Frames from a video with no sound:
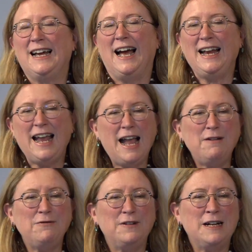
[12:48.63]
I
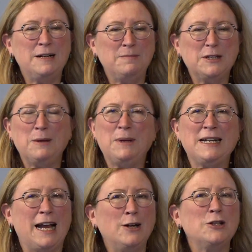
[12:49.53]
have some
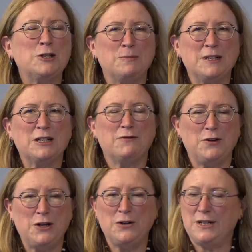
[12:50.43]
announcements for
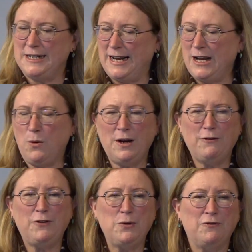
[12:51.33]
you today, quite a
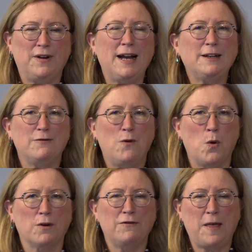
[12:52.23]
few, in fact,
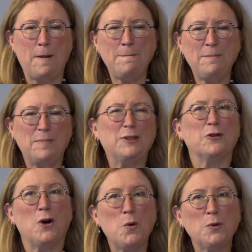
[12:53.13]
4 of them, but
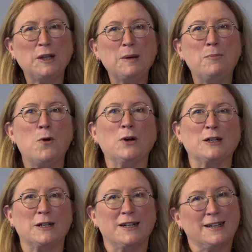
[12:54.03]
they're all really
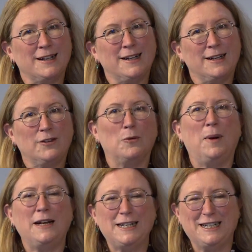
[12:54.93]
important, so
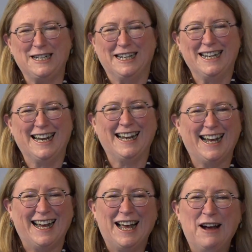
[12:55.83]
pay attention.
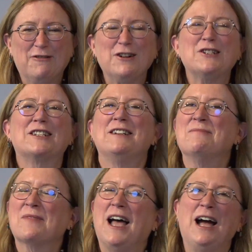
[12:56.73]
First,
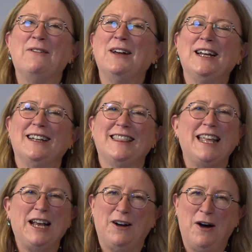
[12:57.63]
I want to
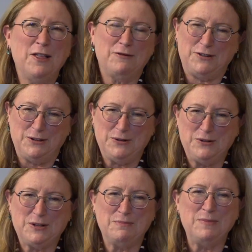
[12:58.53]
thank all of you who
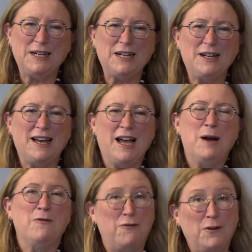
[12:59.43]
submitted
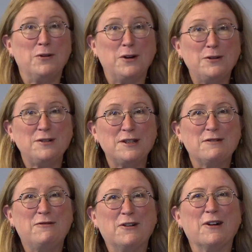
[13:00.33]
photos
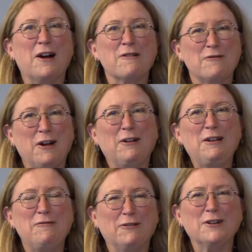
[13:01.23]
for our
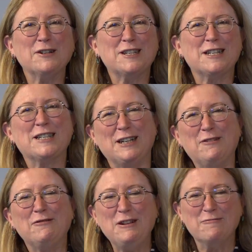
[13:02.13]
very first
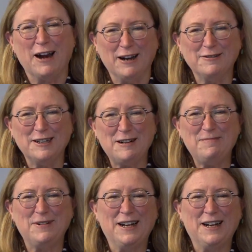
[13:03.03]
selfie roundup.